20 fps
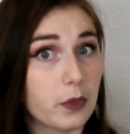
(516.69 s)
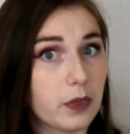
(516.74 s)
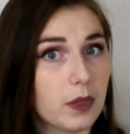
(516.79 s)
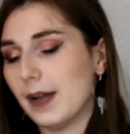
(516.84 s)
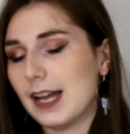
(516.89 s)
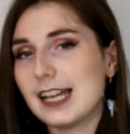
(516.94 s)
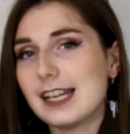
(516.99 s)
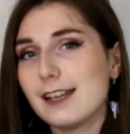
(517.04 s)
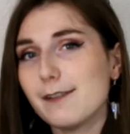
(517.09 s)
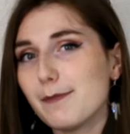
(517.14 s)

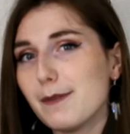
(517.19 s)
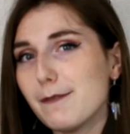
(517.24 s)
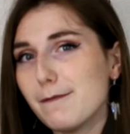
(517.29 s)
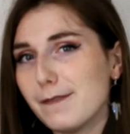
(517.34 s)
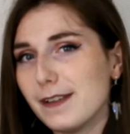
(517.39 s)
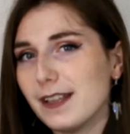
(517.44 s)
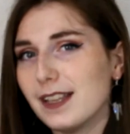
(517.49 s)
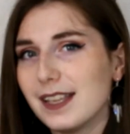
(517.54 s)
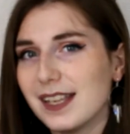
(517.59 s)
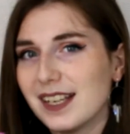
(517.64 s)
I have been
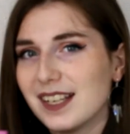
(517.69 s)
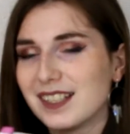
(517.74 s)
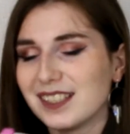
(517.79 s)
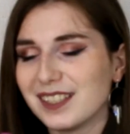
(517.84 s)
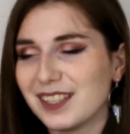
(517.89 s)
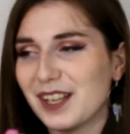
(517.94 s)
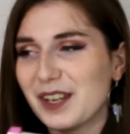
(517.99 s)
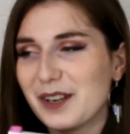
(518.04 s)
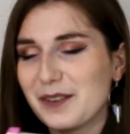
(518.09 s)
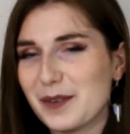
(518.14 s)
feeling a
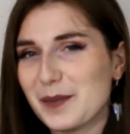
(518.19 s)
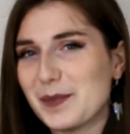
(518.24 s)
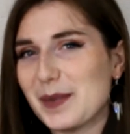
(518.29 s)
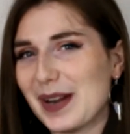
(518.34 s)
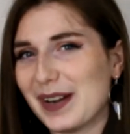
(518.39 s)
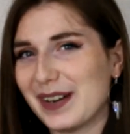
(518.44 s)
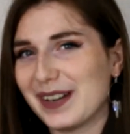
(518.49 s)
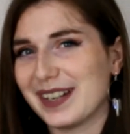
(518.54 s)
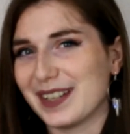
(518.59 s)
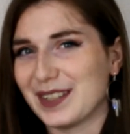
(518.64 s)
lot of
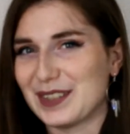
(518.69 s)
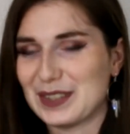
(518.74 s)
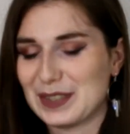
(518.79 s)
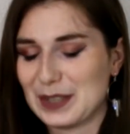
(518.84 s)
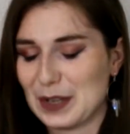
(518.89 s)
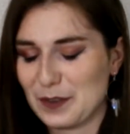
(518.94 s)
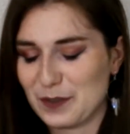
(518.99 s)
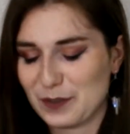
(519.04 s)
America's stuff